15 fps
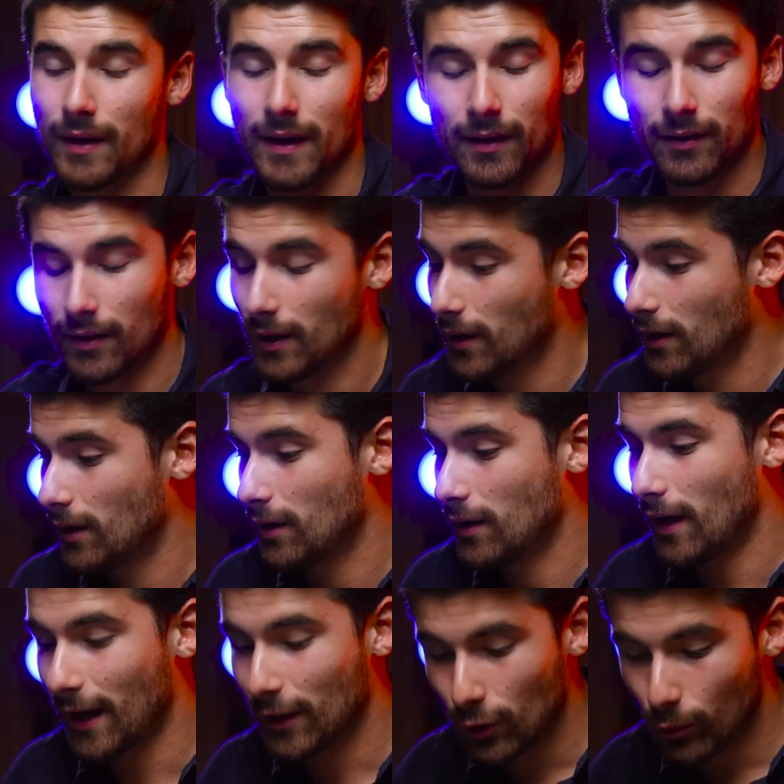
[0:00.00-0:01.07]
And
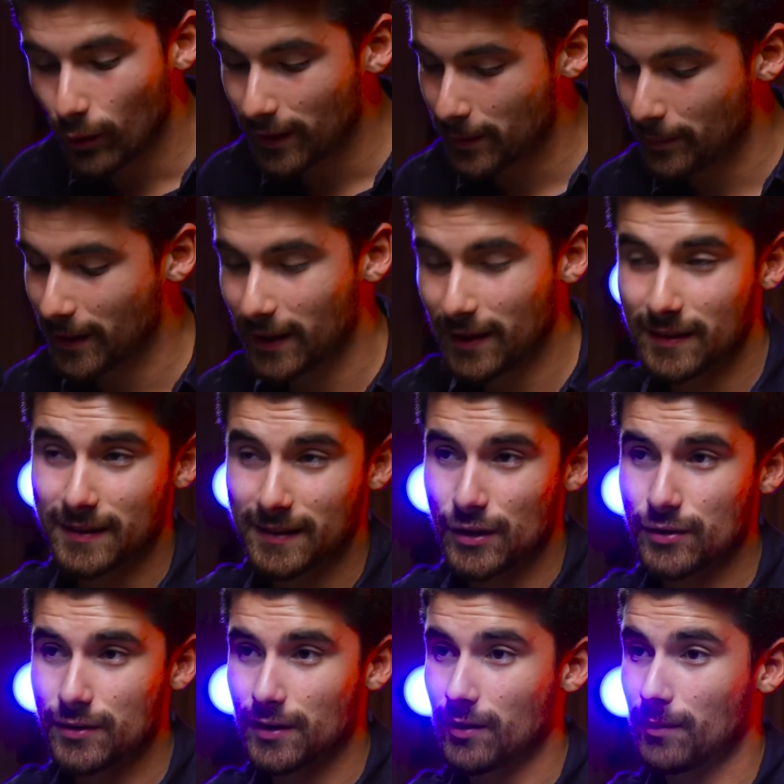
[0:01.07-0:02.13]
I know we're at the beginning
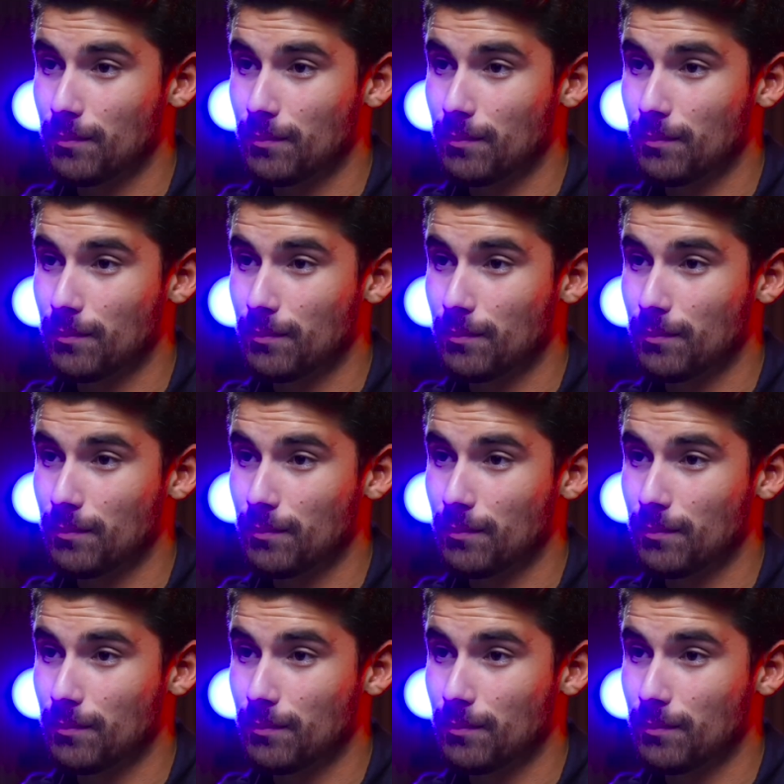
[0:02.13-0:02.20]
stages here,